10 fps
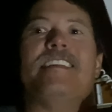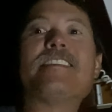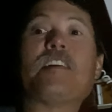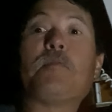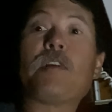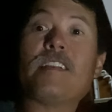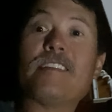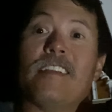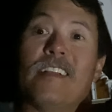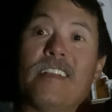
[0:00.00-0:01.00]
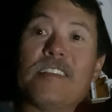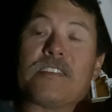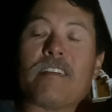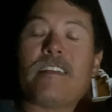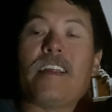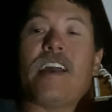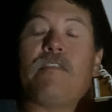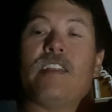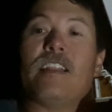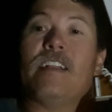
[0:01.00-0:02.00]
Like, we're gonna start
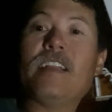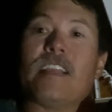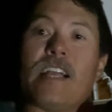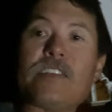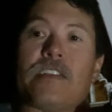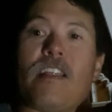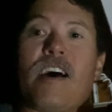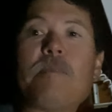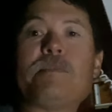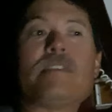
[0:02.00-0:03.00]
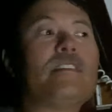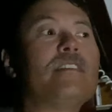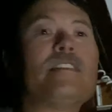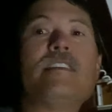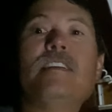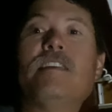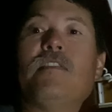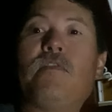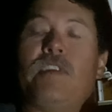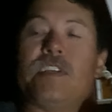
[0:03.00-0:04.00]
diving, catching lobsters,
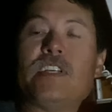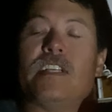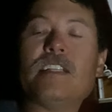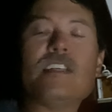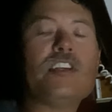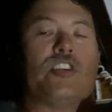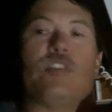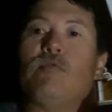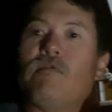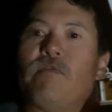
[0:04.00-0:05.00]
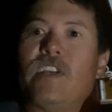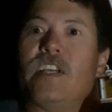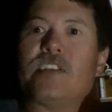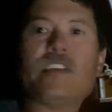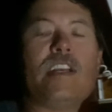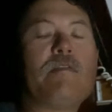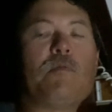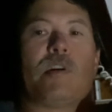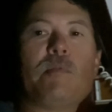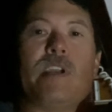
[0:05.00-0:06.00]
fishing, shooting fish
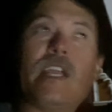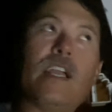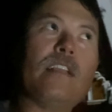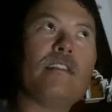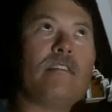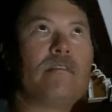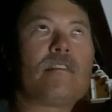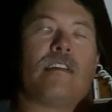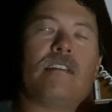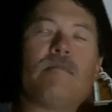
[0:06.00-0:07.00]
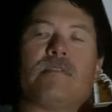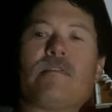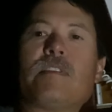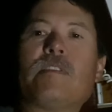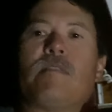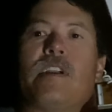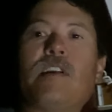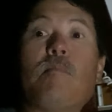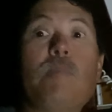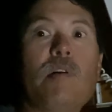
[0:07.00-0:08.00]
everywhere we can. It's kind of restricted around here,
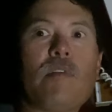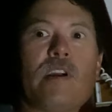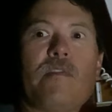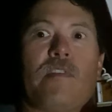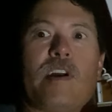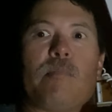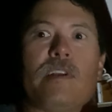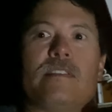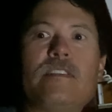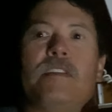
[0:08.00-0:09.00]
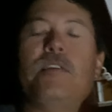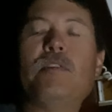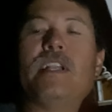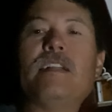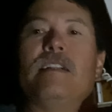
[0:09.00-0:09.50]
but we're gonna find places to do it.